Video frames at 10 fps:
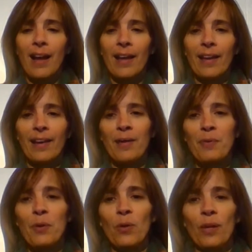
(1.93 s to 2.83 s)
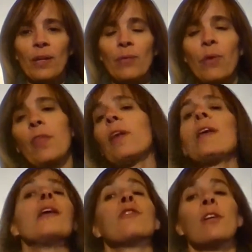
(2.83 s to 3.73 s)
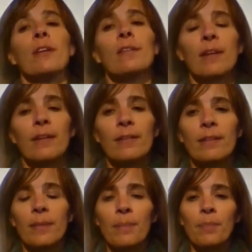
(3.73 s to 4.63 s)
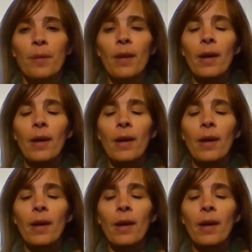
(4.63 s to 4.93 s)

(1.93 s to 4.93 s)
Hi, I'm Colleen with the Lane Real Estate team,